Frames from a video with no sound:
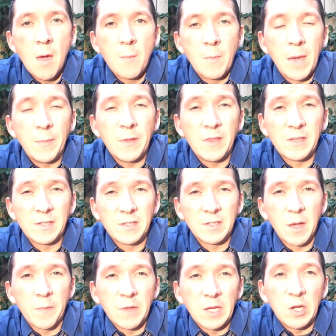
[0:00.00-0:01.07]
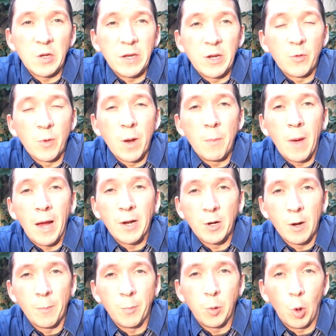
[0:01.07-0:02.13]
Maybe this is something you need to run by
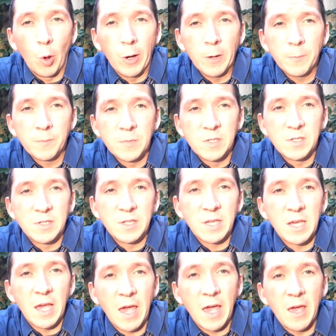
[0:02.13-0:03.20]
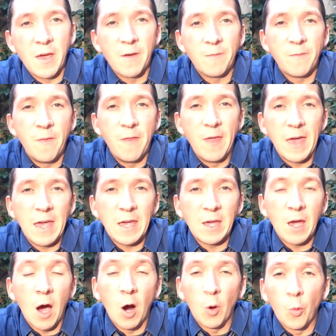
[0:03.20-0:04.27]
your employer to see if
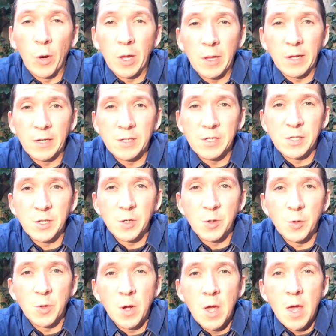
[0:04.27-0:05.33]
they are willing to